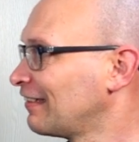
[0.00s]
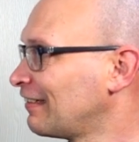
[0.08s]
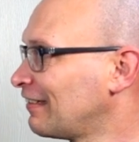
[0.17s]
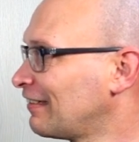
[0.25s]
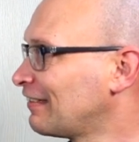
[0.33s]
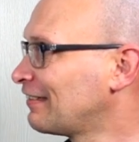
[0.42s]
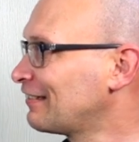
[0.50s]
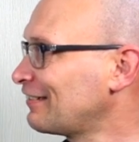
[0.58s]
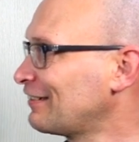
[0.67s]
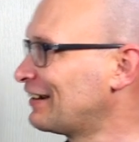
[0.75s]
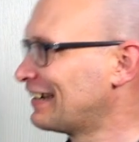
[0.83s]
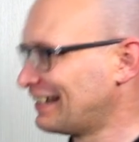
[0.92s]

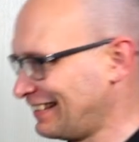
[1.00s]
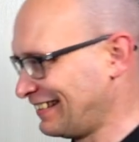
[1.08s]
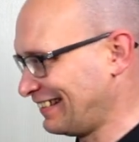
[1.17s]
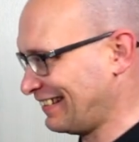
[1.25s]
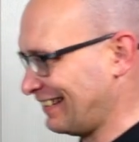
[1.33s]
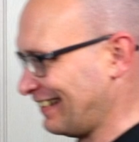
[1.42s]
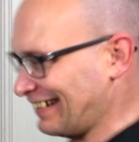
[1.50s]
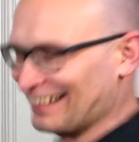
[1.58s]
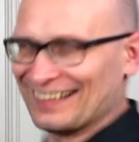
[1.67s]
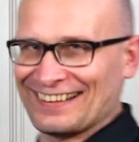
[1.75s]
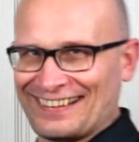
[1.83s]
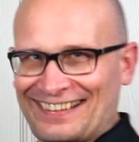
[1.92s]
There
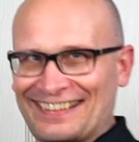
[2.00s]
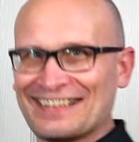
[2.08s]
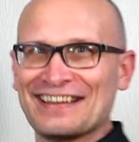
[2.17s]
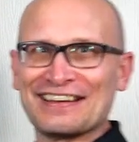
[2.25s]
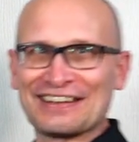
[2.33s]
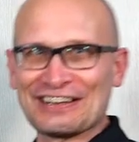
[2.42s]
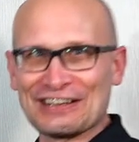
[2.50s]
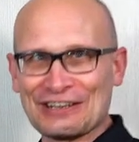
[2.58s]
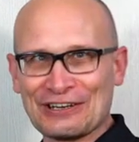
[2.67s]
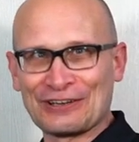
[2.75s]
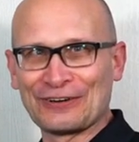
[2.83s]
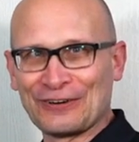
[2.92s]

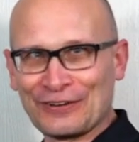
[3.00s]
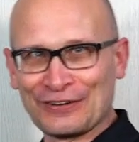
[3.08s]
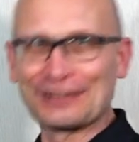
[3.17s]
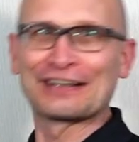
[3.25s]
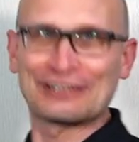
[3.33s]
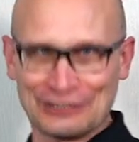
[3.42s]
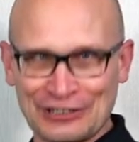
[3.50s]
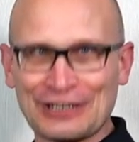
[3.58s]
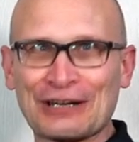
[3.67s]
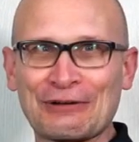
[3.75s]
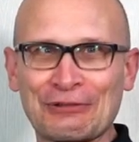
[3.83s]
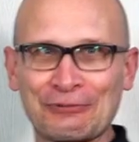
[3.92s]
you go. Let's
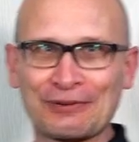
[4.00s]
check out the